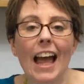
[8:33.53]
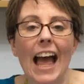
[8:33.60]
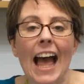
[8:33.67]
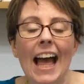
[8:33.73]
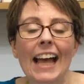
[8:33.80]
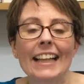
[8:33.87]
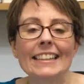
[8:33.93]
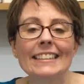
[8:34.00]

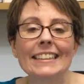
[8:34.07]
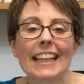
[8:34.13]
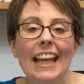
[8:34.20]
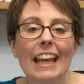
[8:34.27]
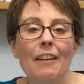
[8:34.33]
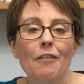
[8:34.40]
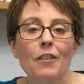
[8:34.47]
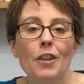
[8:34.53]
And
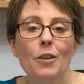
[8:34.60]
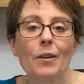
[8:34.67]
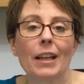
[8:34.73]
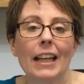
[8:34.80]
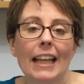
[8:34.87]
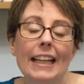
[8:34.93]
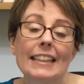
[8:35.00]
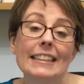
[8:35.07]
if you
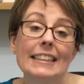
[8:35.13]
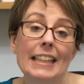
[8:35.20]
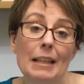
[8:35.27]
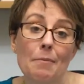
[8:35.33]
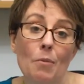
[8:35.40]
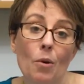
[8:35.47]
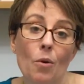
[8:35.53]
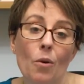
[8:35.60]
click see
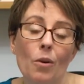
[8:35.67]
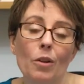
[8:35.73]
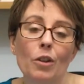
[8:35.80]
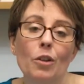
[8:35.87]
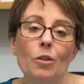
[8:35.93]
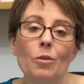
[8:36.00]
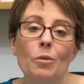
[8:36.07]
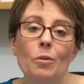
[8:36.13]
more,
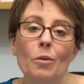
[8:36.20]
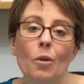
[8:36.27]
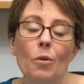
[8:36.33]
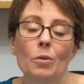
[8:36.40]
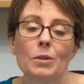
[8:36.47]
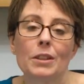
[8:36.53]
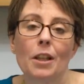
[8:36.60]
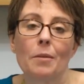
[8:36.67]
you'll
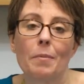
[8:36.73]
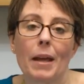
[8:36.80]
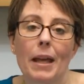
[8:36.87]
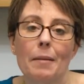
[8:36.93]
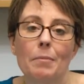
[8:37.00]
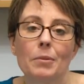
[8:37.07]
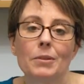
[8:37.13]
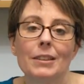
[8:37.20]
also be
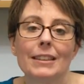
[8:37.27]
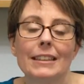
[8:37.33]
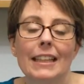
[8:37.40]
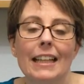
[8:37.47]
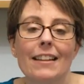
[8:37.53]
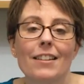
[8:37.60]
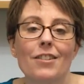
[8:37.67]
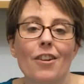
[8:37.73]
able to
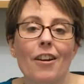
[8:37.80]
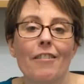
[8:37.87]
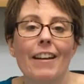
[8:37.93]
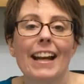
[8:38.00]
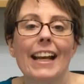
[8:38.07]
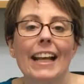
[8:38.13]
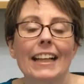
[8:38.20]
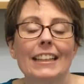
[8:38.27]
see the
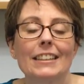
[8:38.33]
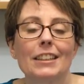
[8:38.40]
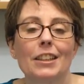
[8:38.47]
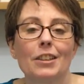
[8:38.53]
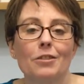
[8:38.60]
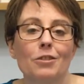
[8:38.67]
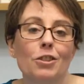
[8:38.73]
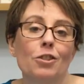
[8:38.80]
direct links
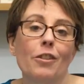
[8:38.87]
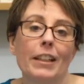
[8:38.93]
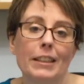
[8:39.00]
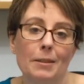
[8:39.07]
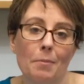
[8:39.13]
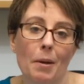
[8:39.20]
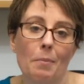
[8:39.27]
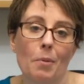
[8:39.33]
straight
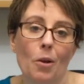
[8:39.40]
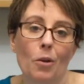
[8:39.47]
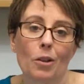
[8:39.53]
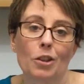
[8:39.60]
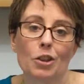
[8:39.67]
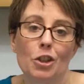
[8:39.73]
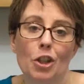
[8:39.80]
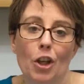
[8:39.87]
to my blog
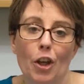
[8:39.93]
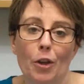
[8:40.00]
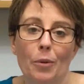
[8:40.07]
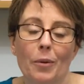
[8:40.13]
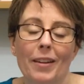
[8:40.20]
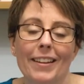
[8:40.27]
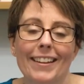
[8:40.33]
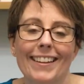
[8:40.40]
too.
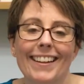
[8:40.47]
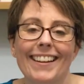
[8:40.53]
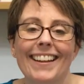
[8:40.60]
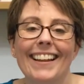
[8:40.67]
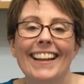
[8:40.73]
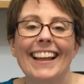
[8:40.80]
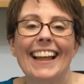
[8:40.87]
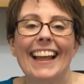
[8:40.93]

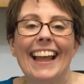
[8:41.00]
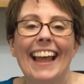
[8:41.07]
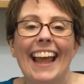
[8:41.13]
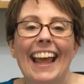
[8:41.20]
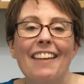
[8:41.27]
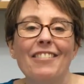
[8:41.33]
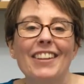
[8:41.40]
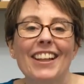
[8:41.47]

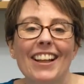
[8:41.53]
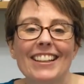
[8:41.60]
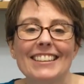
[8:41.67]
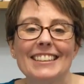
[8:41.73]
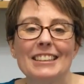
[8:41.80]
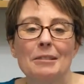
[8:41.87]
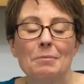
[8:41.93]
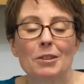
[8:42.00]
If you'd like
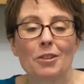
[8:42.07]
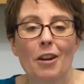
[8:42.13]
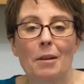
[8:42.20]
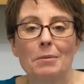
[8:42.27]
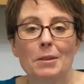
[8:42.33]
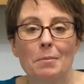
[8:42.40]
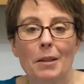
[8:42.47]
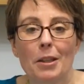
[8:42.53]
to
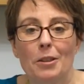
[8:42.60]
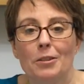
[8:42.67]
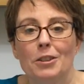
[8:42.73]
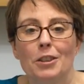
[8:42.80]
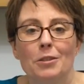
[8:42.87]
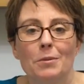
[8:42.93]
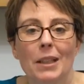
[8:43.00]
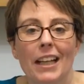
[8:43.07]
subscribe to my
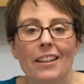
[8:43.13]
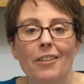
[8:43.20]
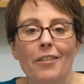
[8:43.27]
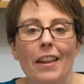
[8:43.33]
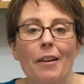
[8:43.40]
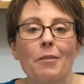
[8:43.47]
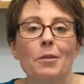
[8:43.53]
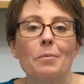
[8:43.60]
YouTube channel,
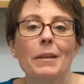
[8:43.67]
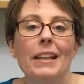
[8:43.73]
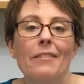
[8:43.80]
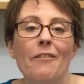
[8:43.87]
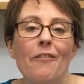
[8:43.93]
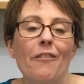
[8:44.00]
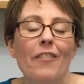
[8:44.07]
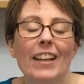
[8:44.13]
that would be
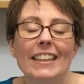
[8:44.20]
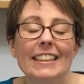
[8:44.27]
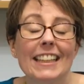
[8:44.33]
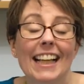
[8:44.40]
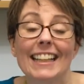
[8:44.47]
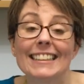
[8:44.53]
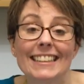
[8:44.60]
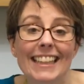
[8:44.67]

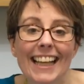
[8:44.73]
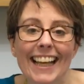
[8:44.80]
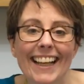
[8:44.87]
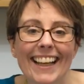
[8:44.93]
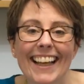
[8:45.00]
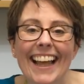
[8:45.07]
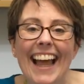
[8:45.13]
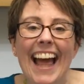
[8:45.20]

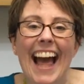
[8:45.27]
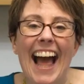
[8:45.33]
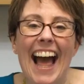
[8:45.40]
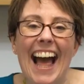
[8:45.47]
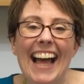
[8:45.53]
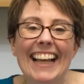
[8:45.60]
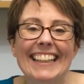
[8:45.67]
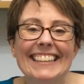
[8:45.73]
fantastic,
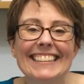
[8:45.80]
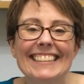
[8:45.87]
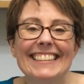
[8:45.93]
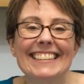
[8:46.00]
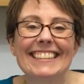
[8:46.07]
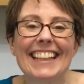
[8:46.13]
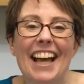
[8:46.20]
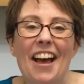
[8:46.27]

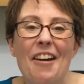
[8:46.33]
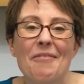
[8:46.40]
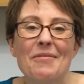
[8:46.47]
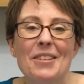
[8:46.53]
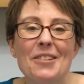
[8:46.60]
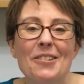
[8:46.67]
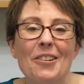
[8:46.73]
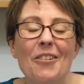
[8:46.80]
and
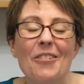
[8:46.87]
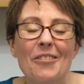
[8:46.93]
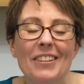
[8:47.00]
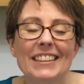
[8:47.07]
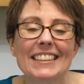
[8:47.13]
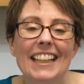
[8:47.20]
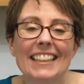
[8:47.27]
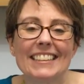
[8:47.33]
you'll
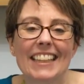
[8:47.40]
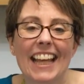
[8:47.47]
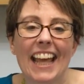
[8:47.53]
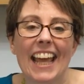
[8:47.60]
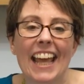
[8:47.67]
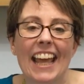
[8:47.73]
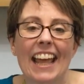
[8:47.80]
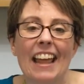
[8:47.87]
always get to
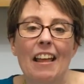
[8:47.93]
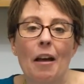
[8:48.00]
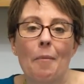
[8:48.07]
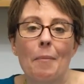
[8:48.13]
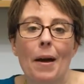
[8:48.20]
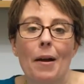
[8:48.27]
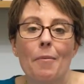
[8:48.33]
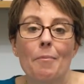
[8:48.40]
hear
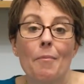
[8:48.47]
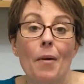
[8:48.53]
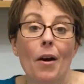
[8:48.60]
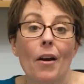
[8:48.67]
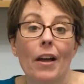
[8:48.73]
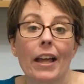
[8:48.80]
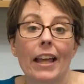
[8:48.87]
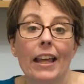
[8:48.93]
about
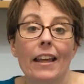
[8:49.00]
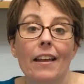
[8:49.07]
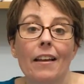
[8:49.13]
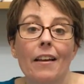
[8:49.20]
my